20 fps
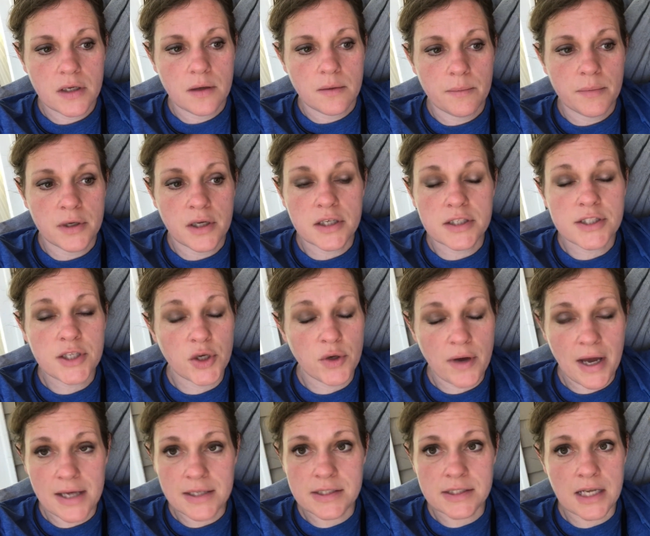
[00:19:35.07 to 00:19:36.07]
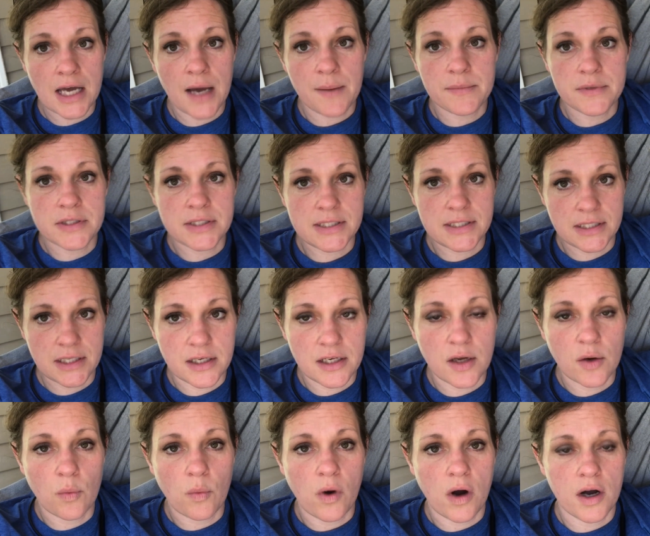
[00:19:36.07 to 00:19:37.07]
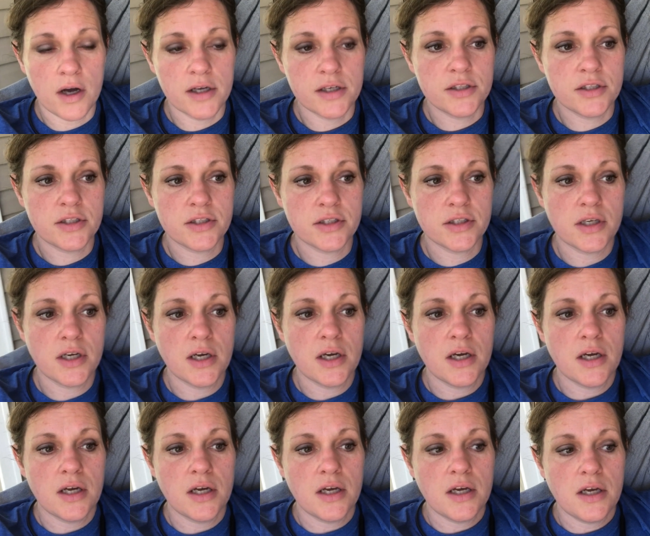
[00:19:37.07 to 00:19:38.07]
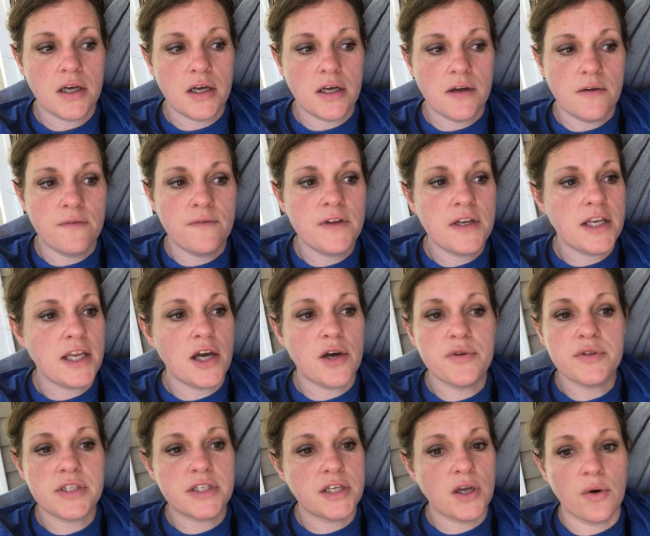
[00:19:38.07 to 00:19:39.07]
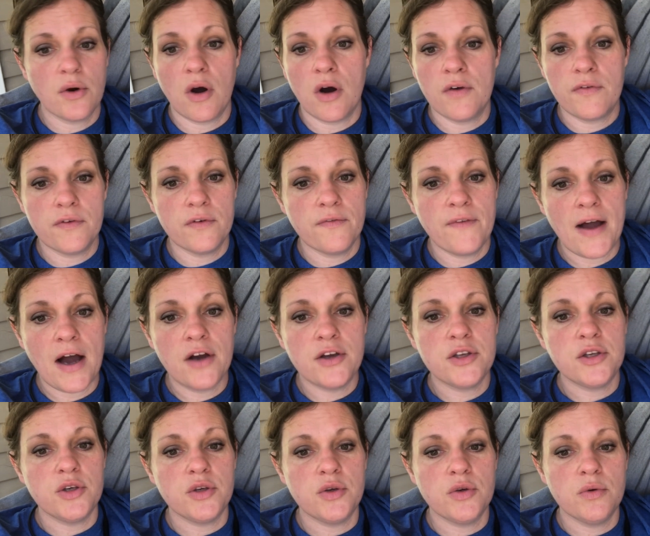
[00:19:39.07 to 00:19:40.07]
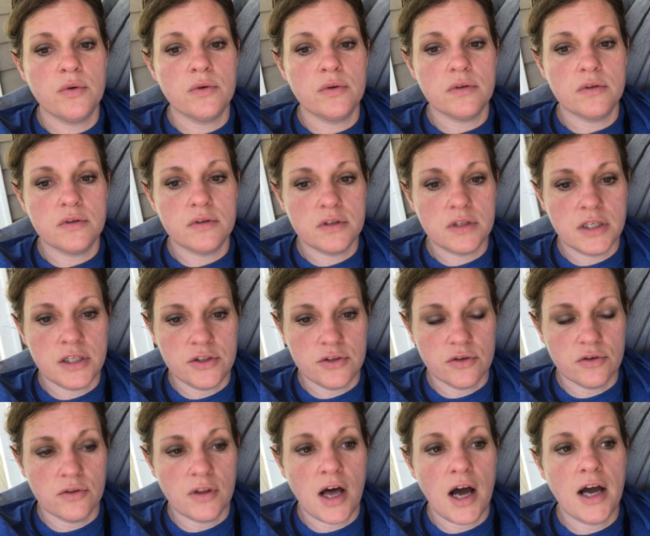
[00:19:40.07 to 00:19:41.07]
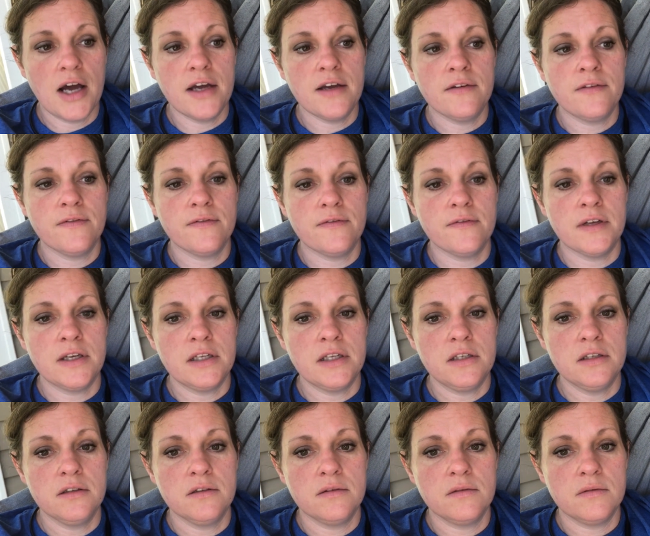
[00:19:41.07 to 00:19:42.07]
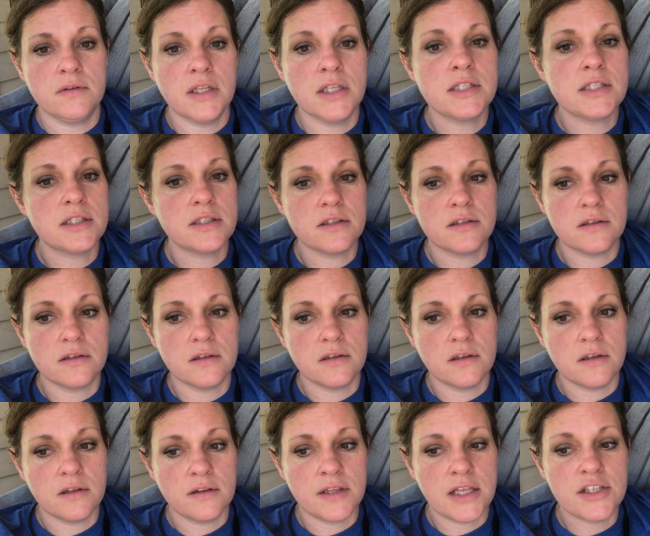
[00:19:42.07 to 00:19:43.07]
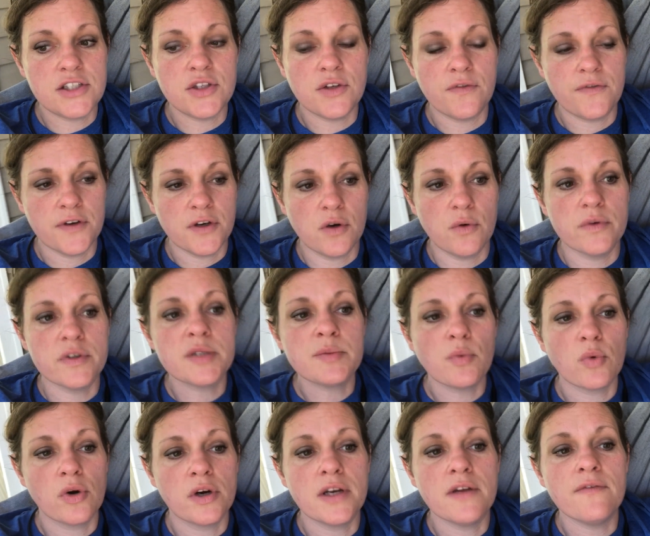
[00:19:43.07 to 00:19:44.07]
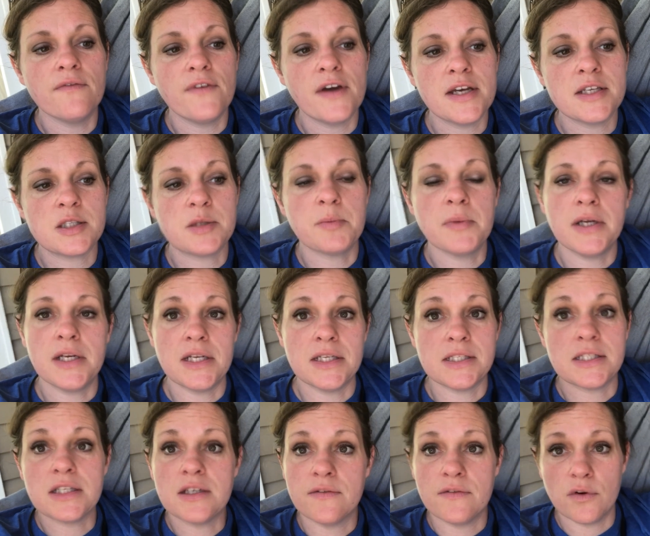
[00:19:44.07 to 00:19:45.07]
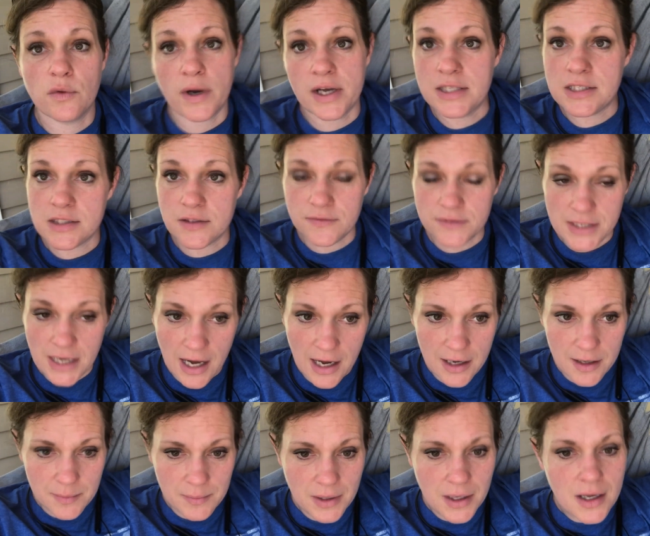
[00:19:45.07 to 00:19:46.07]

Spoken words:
Because who has time to sit and watch videos that don't offer value in your life, and that you feel was more an investment instead of a waste of time?